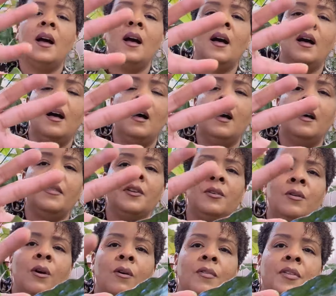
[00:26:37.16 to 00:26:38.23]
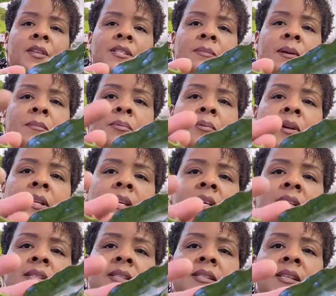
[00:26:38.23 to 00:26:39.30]
The growth has been pretty
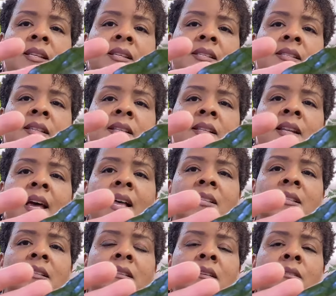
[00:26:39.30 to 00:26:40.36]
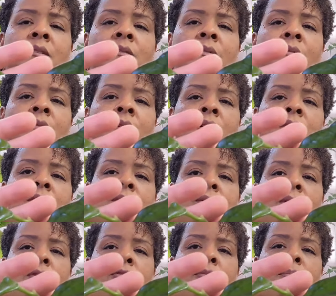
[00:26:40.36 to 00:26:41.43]
consistent. It has a little
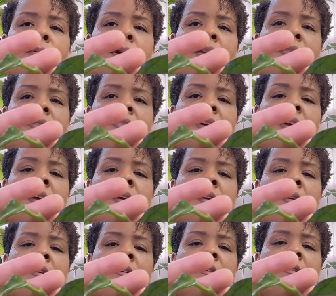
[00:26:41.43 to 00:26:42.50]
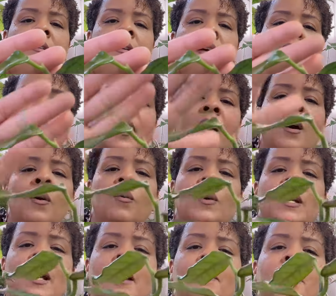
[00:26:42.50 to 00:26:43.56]
growth point there.
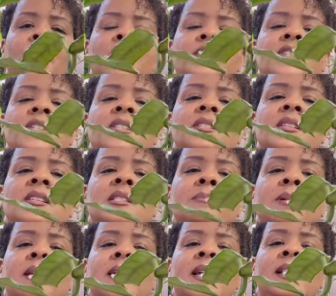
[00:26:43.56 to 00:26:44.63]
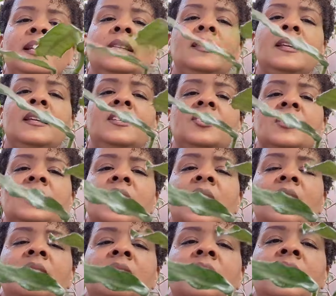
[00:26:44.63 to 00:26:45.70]
When I purchased this plant, I think it just
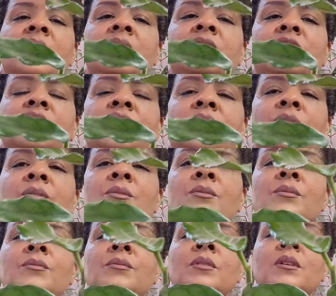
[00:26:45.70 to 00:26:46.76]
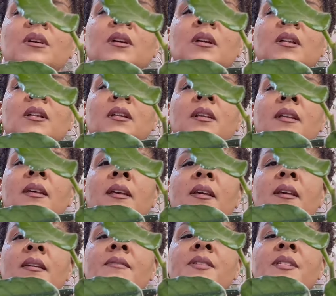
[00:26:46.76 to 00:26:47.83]
had these 2
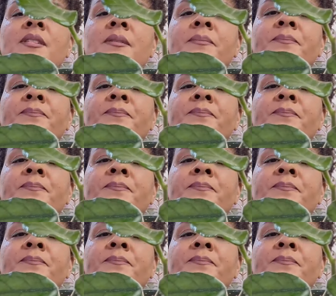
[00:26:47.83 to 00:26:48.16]
leaves.